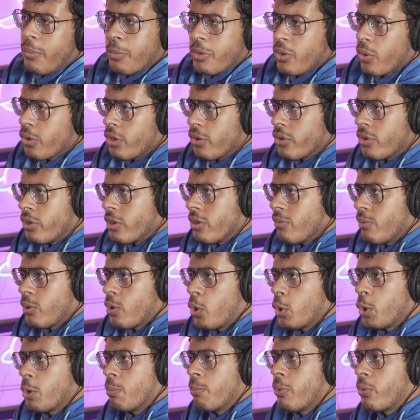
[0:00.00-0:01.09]
with all your with
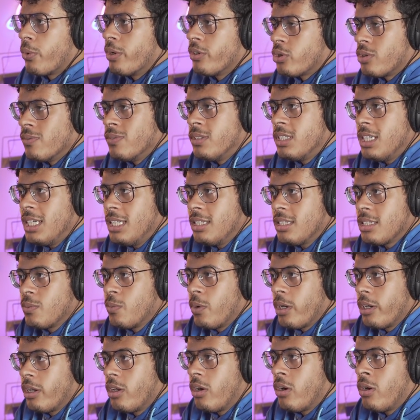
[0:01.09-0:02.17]
all your important sort of genes and
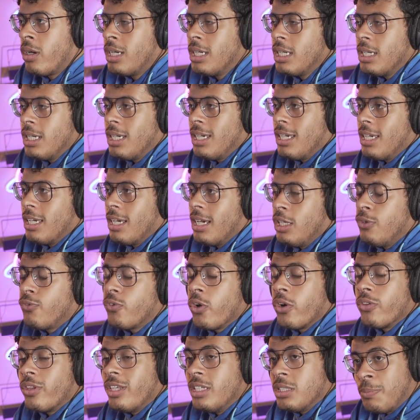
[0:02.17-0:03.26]
whatnot, you've
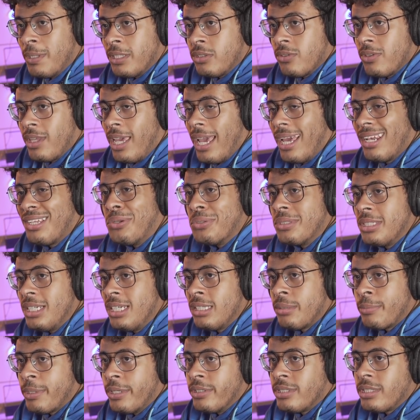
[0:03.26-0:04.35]
got these bits on the end called
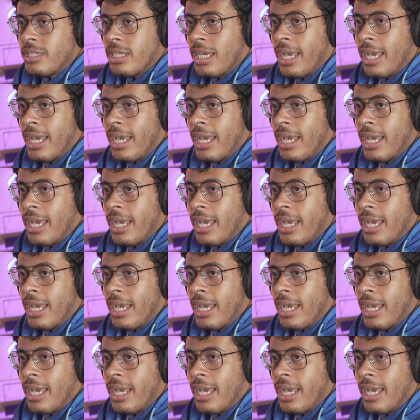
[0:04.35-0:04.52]
telomeres.